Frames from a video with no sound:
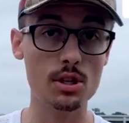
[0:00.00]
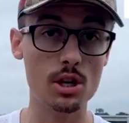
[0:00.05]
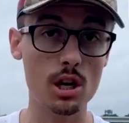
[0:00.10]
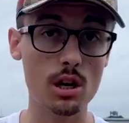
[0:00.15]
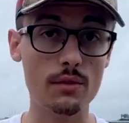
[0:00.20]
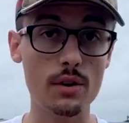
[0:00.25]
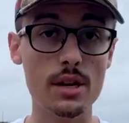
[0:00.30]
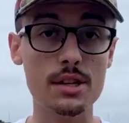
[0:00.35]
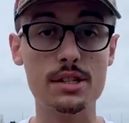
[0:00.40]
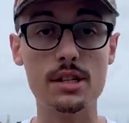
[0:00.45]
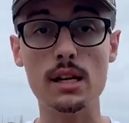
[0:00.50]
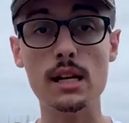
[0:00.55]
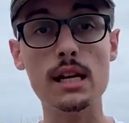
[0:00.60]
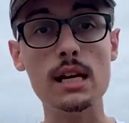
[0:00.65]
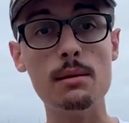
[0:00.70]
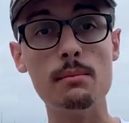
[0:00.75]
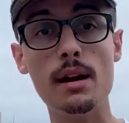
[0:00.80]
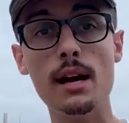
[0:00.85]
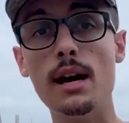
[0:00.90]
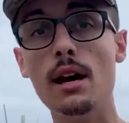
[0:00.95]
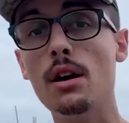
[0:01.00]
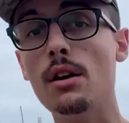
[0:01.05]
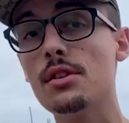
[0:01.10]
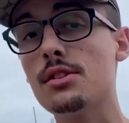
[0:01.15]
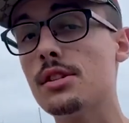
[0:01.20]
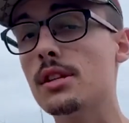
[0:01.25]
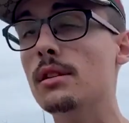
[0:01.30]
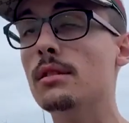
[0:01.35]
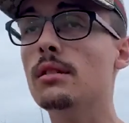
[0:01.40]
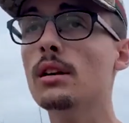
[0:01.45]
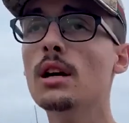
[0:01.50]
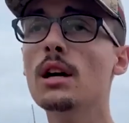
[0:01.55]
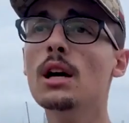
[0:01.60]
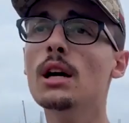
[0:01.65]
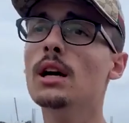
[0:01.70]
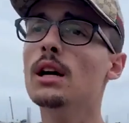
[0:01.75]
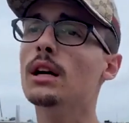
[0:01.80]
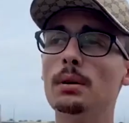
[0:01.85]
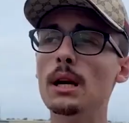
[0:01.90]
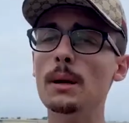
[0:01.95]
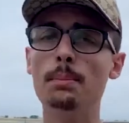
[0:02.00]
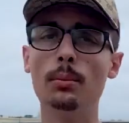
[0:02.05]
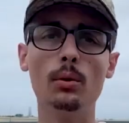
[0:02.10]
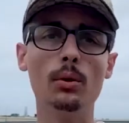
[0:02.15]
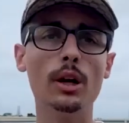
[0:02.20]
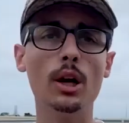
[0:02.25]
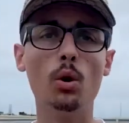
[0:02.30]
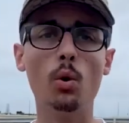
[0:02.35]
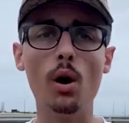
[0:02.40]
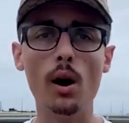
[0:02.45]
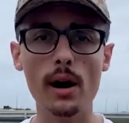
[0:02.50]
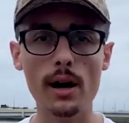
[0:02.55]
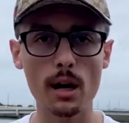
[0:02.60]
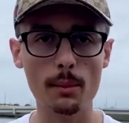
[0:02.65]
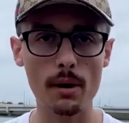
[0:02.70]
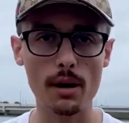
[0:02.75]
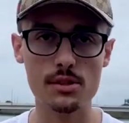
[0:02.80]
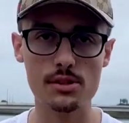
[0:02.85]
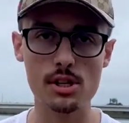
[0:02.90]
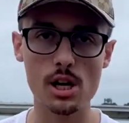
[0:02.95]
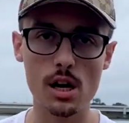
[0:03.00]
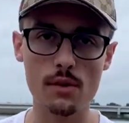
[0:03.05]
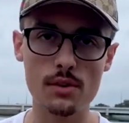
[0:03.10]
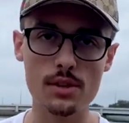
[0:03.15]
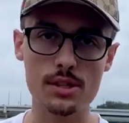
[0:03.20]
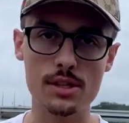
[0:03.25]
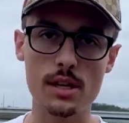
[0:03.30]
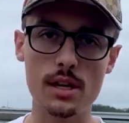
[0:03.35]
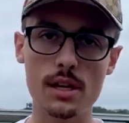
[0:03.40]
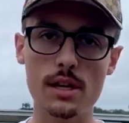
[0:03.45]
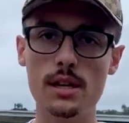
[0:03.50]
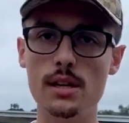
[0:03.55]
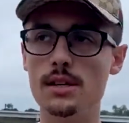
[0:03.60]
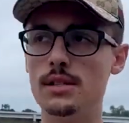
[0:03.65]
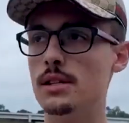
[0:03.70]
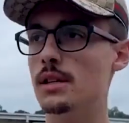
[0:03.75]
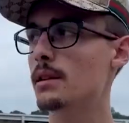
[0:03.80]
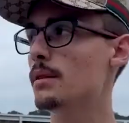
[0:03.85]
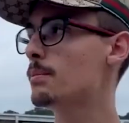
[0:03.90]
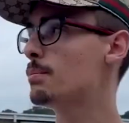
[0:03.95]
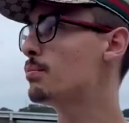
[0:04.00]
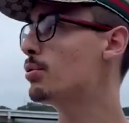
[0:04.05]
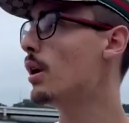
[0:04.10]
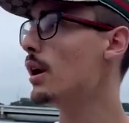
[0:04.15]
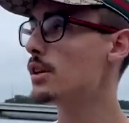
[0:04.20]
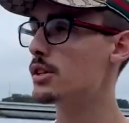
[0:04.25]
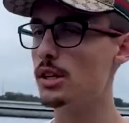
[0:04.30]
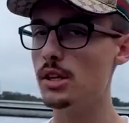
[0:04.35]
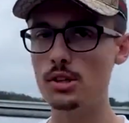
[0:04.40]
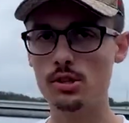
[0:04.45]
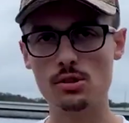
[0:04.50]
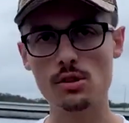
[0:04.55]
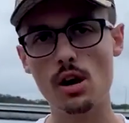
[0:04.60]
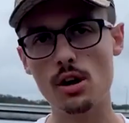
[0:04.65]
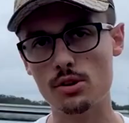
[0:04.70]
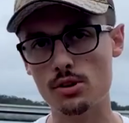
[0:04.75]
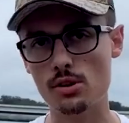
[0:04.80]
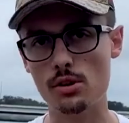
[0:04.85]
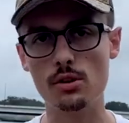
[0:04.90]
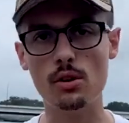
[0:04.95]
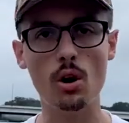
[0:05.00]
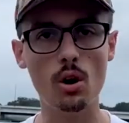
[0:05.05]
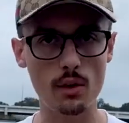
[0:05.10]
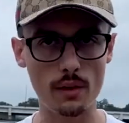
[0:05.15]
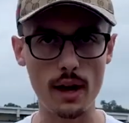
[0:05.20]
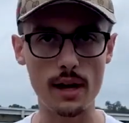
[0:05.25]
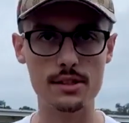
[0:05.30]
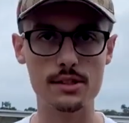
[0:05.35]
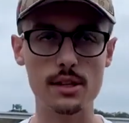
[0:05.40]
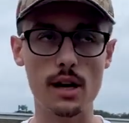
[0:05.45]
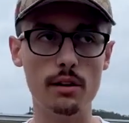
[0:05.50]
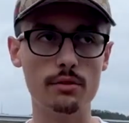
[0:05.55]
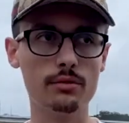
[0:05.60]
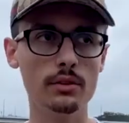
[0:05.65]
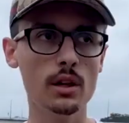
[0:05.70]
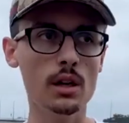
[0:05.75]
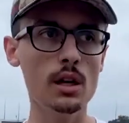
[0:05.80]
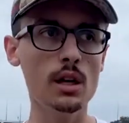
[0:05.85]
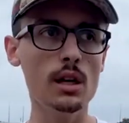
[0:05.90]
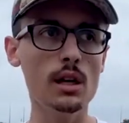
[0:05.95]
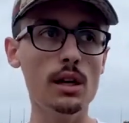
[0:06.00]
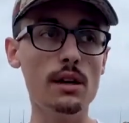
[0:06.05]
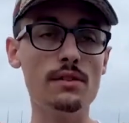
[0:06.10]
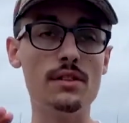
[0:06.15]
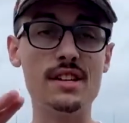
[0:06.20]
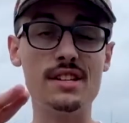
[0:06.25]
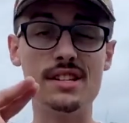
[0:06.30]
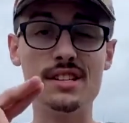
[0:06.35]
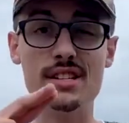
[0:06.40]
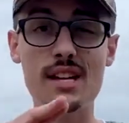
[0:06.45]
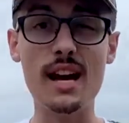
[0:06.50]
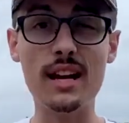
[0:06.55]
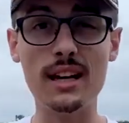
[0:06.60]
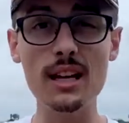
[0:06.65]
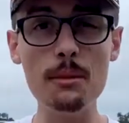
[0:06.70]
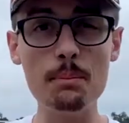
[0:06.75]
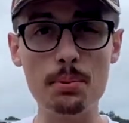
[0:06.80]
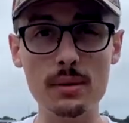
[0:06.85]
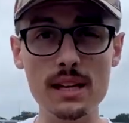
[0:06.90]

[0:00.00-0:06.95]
service and emails and people inquiring about services and pricing structure and all that stuff. The second